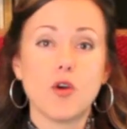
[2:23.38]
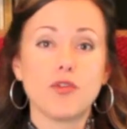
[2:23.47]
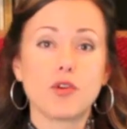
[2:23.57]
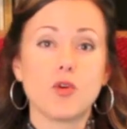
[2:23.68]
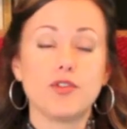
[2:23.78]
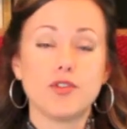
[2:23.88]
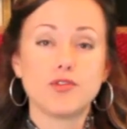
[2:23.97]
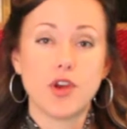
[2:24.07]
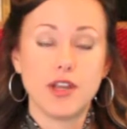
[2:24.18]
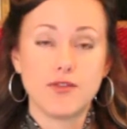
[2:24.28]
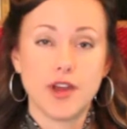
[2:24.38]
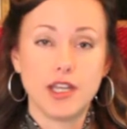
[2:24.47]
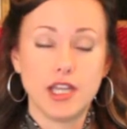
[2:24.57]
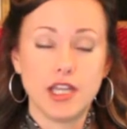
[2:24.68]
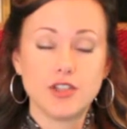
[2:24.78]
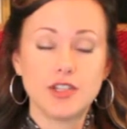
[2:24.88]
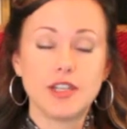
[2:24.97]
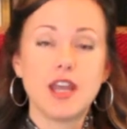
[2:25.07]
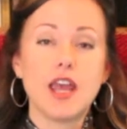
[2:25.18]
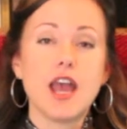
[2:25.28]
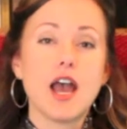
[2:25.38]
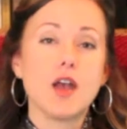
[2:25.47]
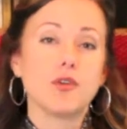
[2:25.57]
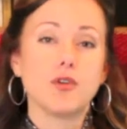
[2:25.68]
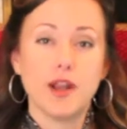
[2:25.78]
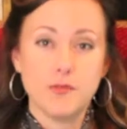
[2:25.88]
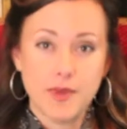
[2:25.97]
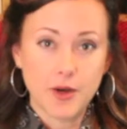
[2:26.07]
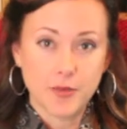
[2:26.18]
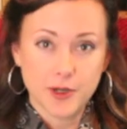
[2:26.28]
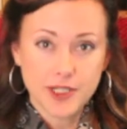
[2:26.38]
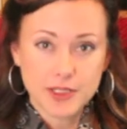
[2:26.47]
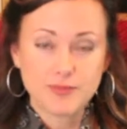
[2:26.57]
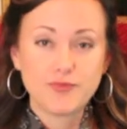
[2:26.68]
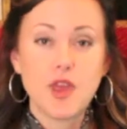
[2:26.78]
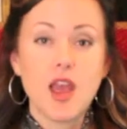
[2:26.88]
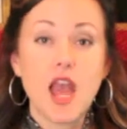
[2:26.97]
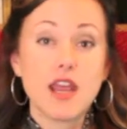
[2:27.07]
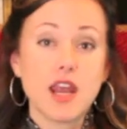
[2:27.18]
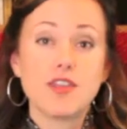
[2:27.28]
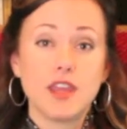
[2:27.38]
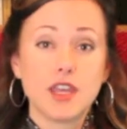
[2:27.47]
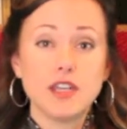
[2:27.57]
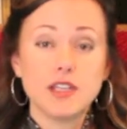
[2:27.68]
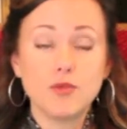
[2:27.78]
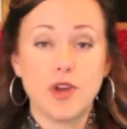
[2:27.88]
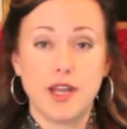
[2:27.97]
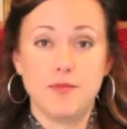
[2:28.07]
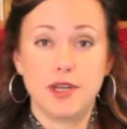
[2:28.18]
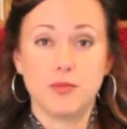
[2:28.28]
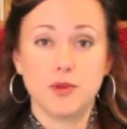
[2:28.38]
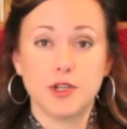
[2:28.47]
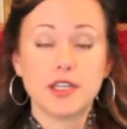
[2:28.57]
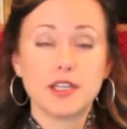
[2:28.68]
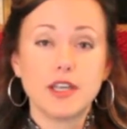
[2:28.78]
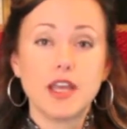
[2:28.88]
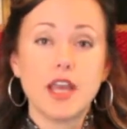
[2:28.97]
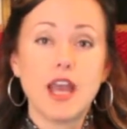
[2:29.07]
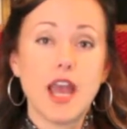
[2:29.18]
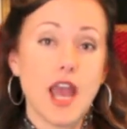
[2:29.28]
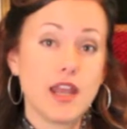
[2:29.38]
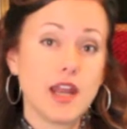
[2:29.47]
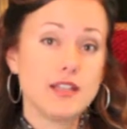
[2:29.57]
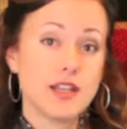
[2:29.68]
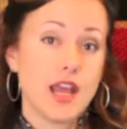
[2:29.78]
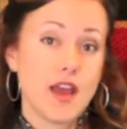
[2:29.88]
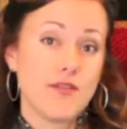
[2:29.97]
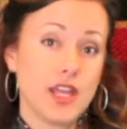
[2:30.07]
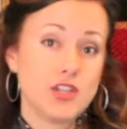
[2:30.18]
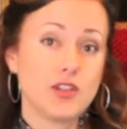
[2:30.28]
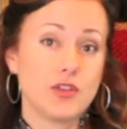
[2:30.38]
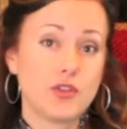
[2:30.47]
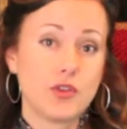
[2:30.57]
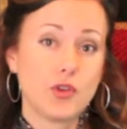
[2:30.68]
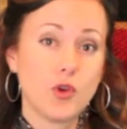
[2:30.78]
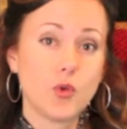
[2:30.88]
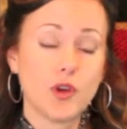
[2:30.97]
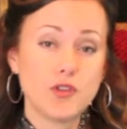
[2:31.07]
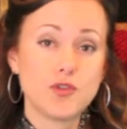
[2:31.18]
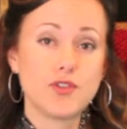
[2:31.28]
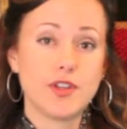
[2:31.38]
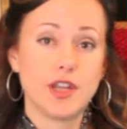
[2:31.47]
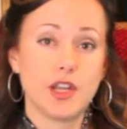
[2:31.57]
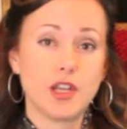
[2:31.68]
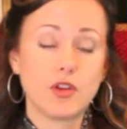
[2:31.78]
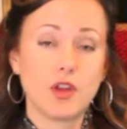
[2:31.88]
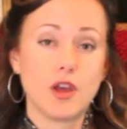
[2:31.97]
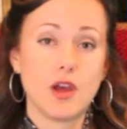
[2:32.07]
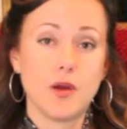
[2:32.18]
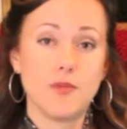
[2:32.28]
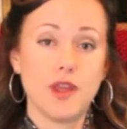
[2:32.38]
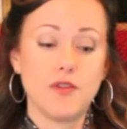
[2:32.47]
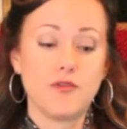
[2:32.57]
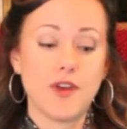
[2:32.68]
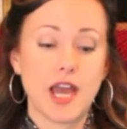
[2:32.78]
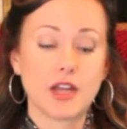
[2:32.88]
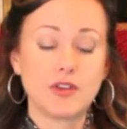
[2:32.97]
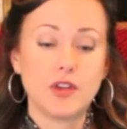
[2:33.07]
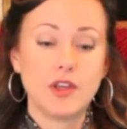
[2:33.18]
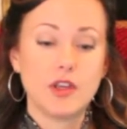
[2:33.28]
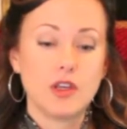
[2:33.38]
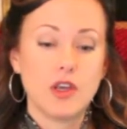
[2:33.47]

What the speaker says: over the course of trying to find an agent. I'm going to write a better book. And I think I did write a better book. And I did have agents who were interested in it. In fact,